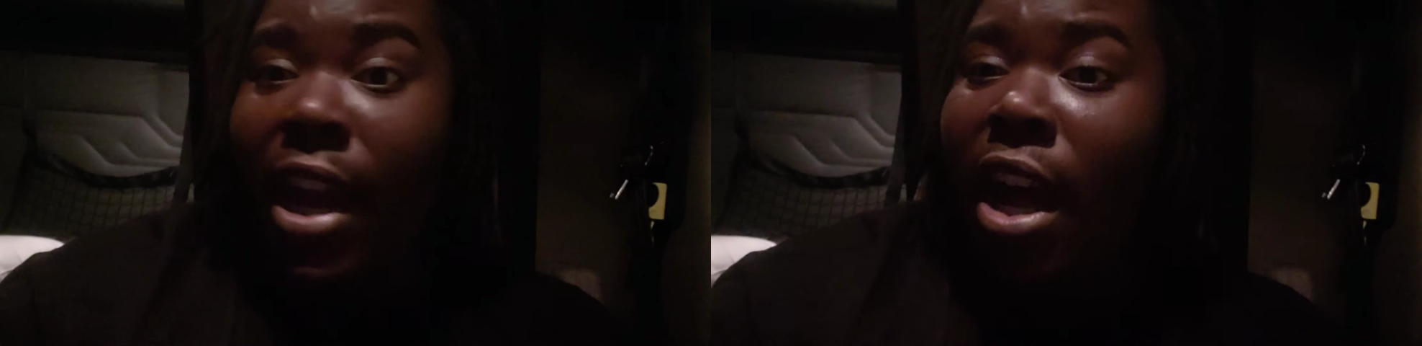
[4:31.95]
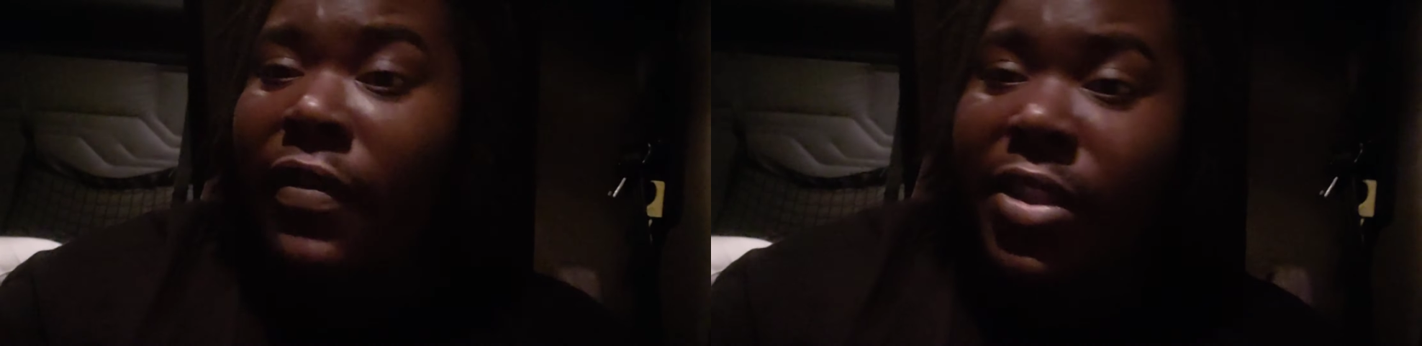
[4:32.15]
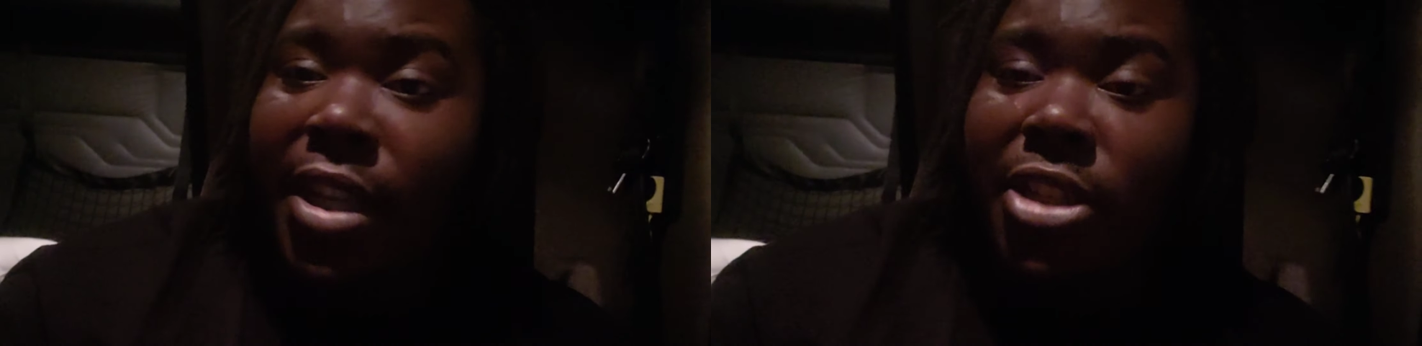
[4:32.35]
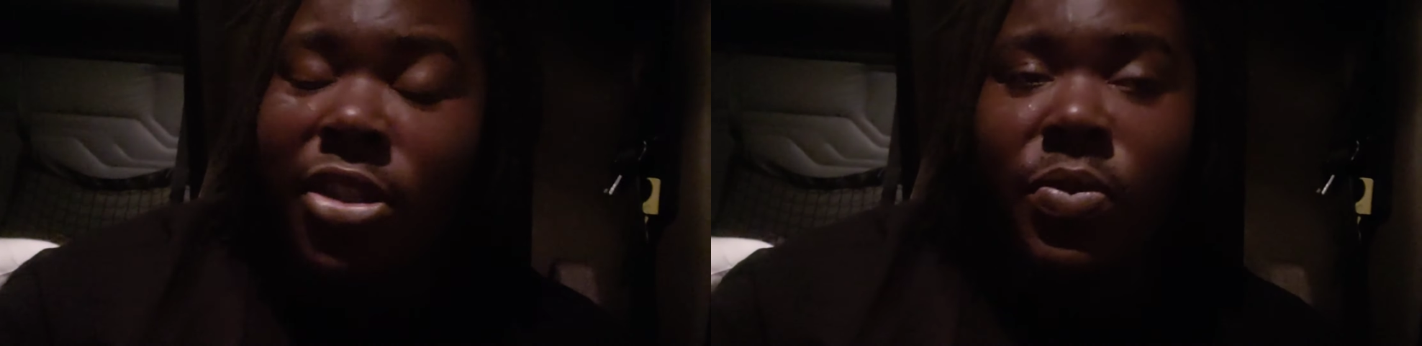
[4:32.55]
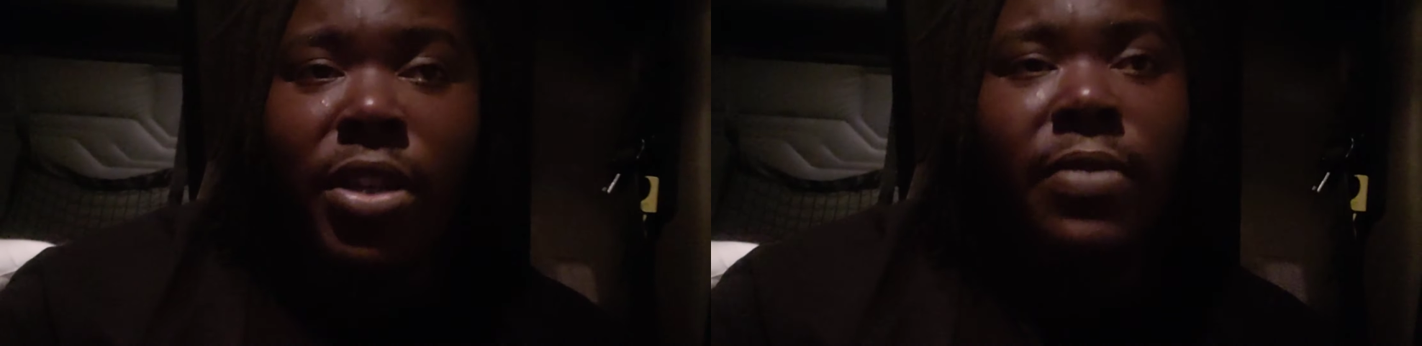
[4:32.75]

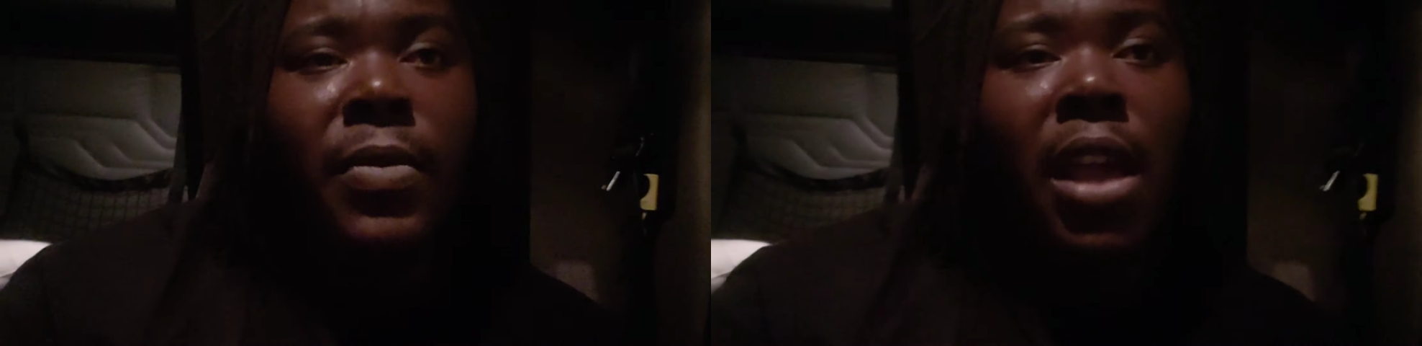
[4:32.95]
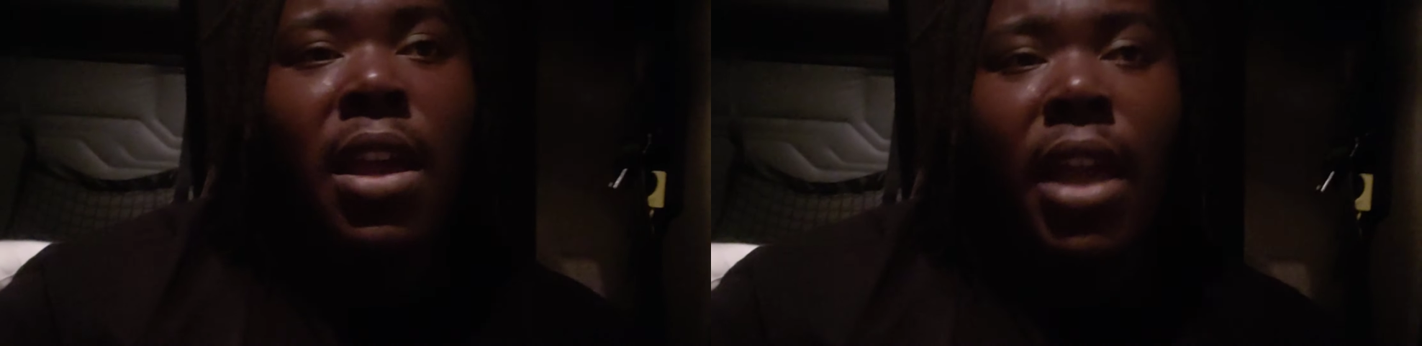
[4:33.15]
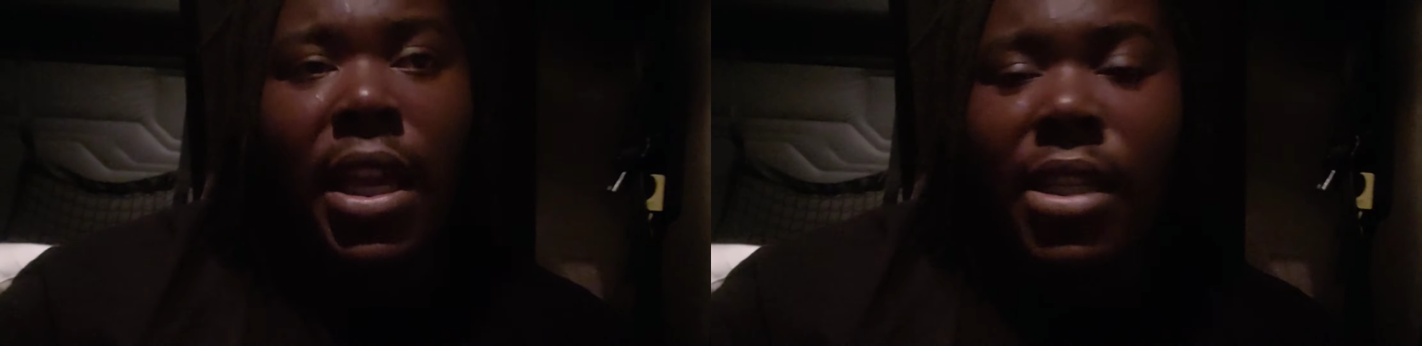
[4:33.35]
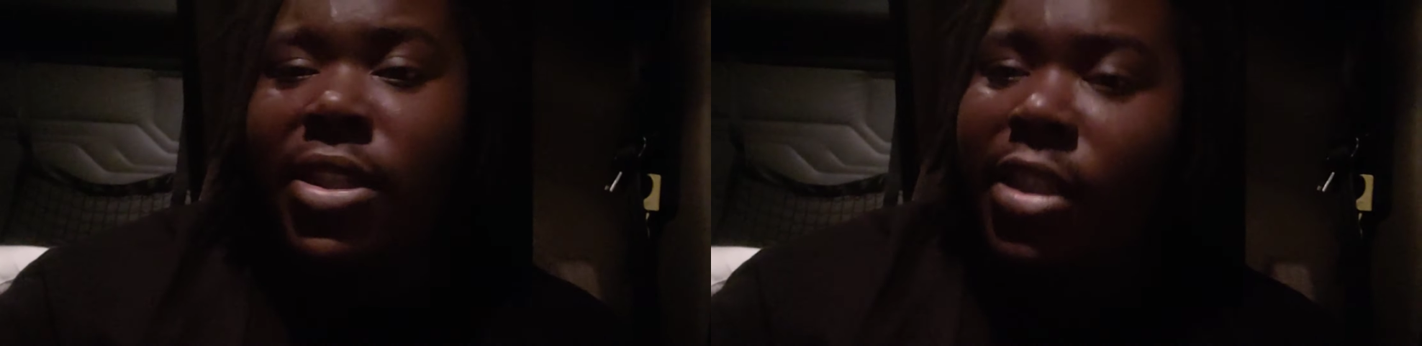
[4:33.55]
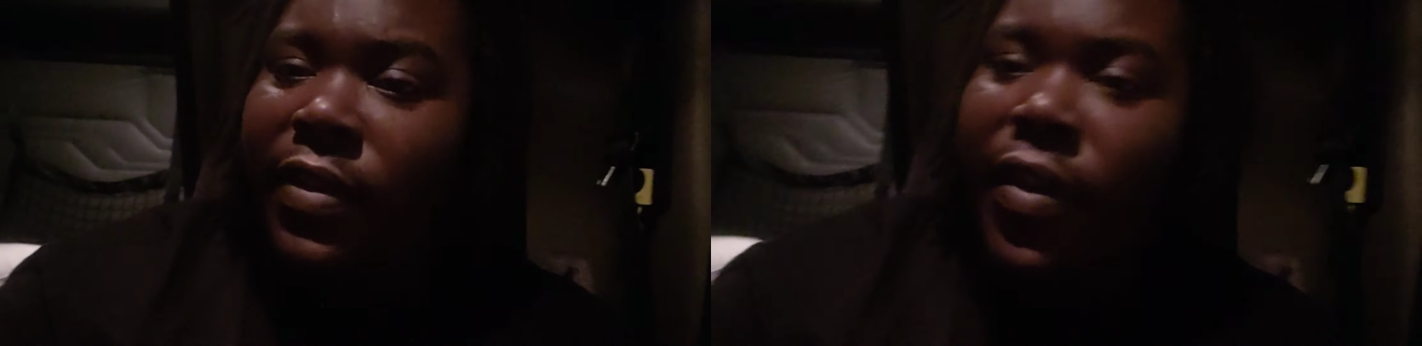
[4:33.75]
conversations with him, and he's
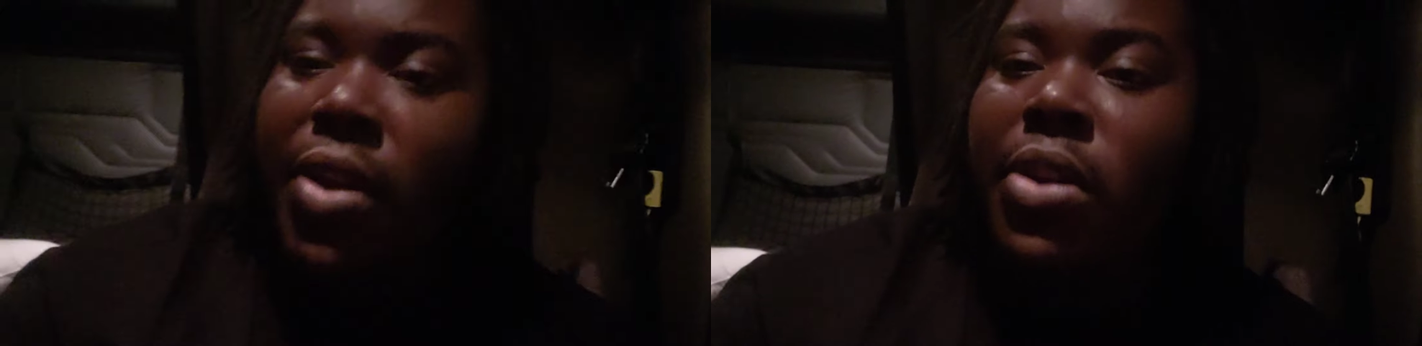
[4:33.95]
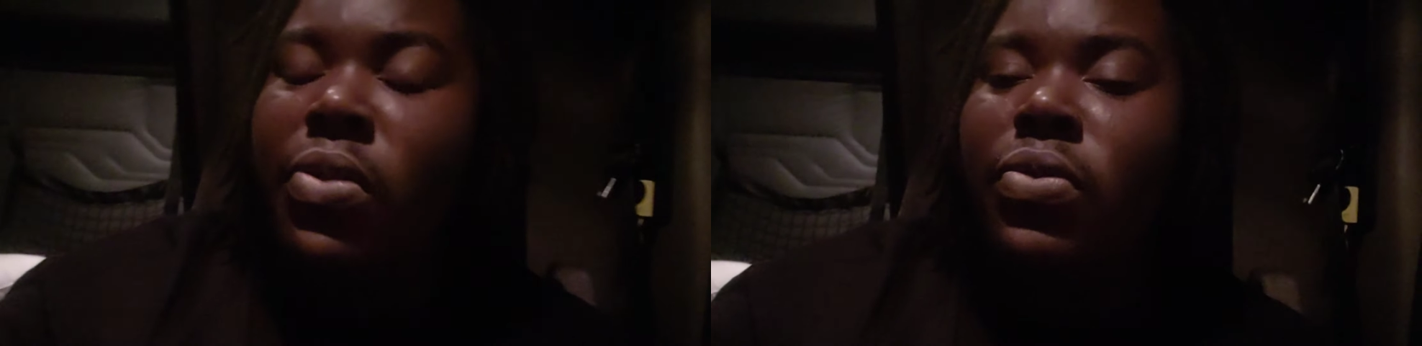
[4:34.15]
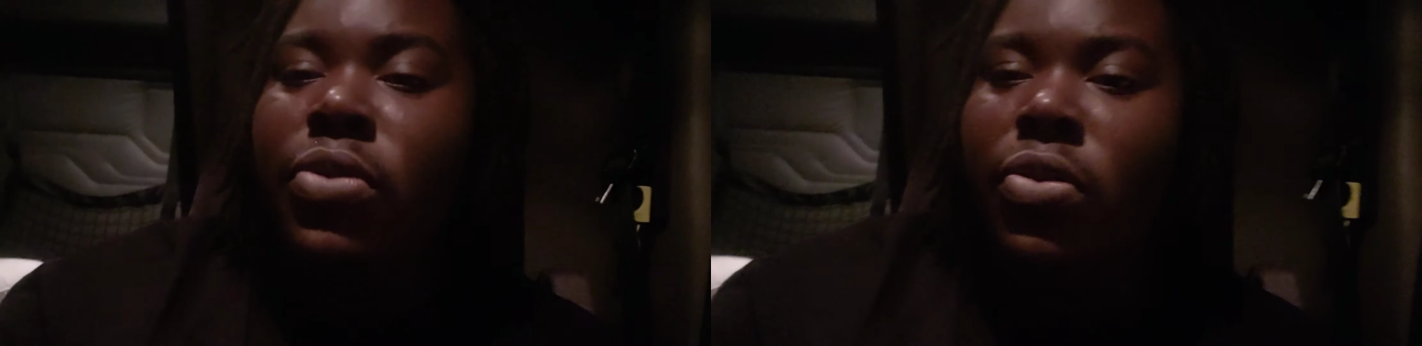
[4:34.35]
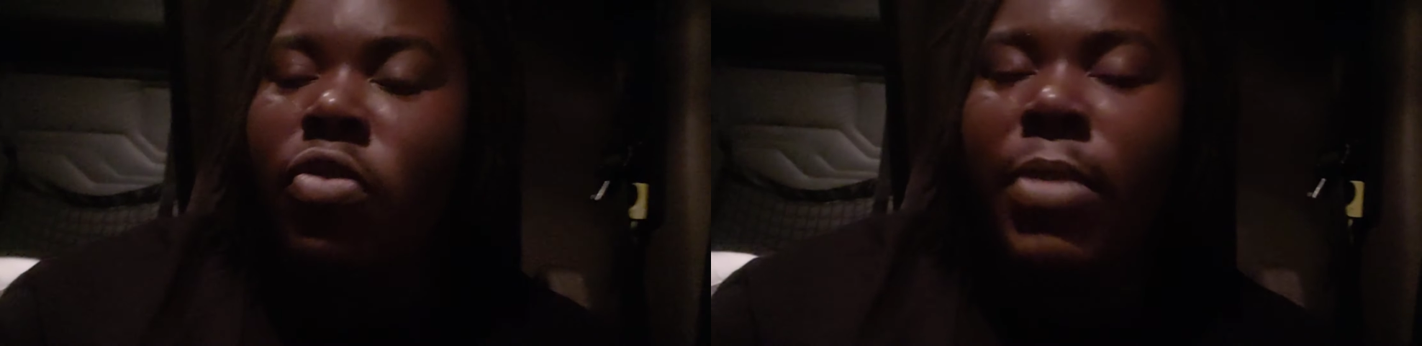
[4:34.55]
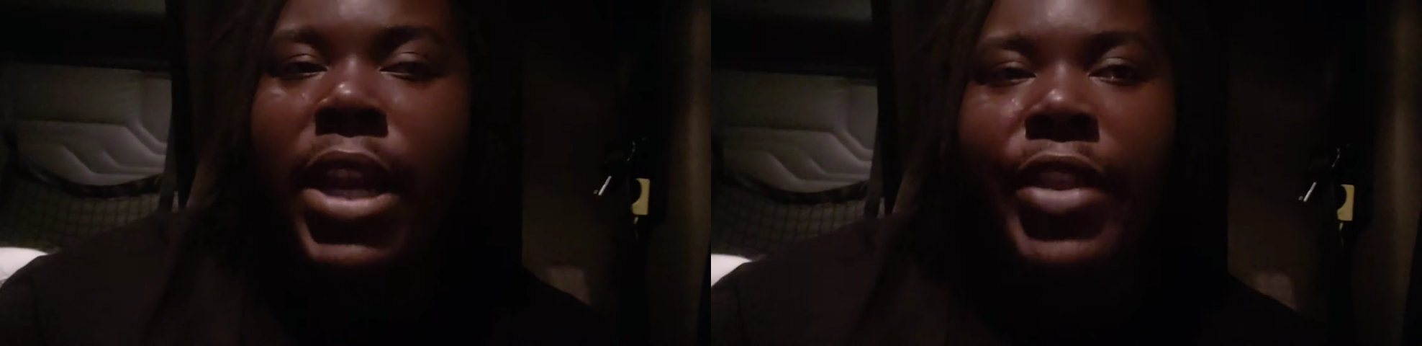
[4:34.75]
just a very cool dude, man.